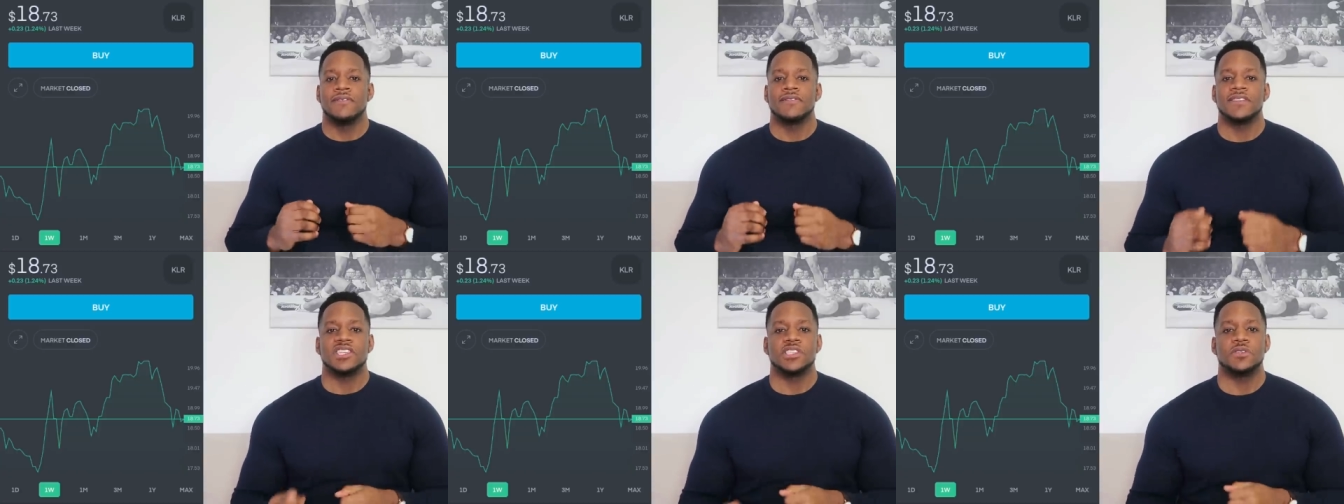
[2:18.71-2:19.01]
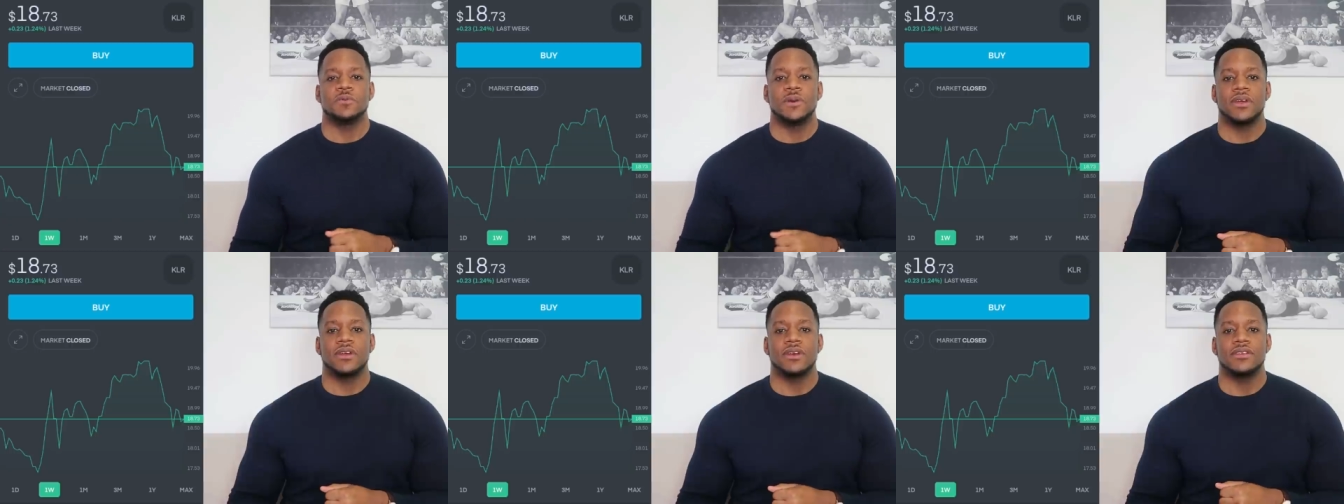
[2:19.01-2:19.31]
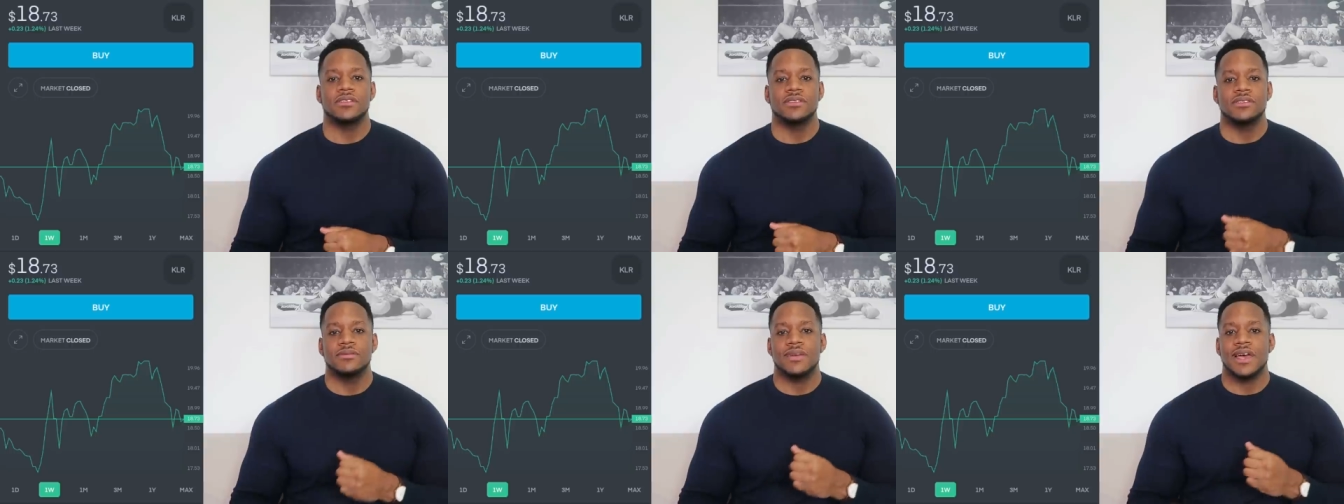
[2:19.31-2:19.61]
This is
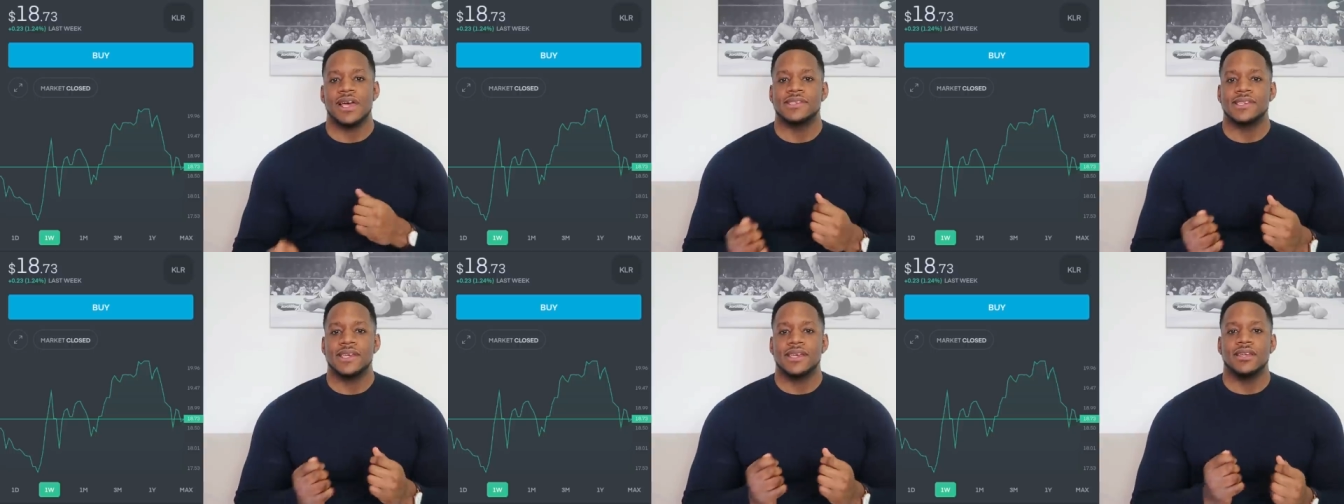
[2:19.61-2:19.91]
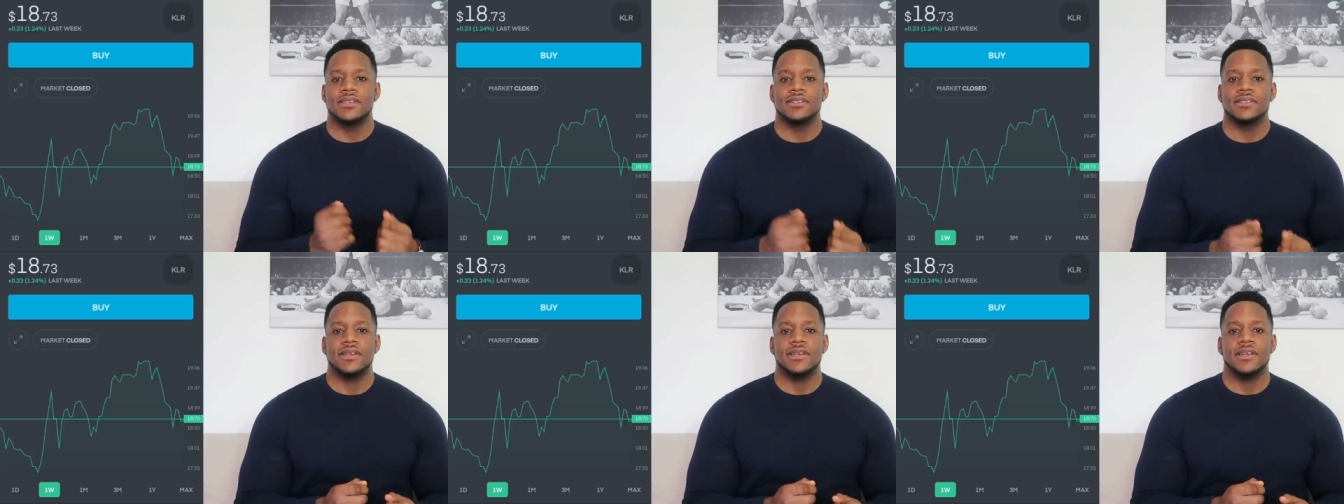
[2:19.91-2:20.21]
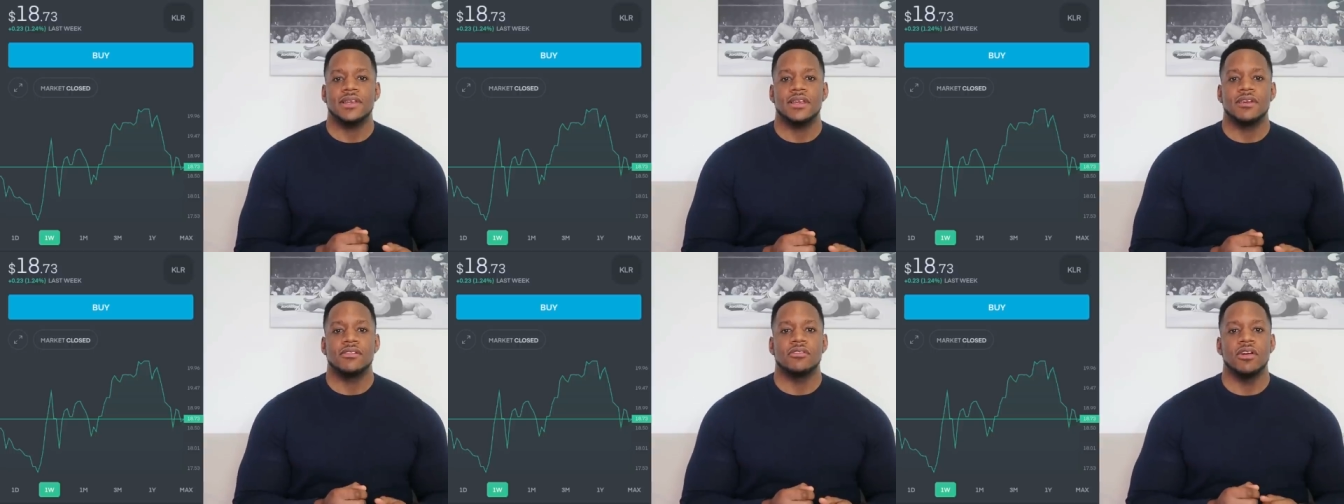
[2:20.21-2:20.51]
because as they
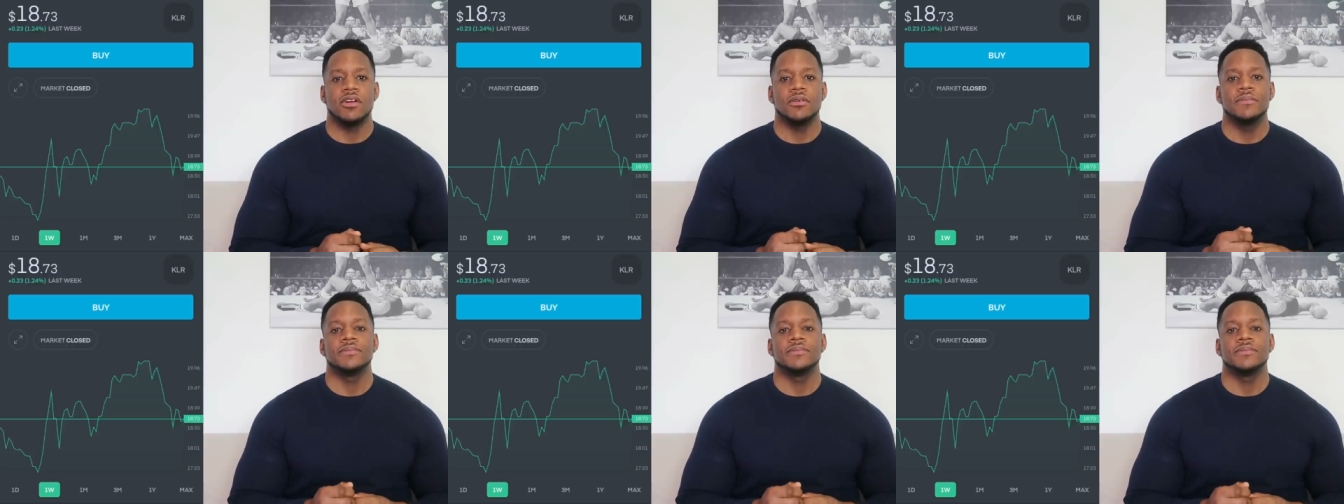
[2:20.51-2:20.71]
continually grow,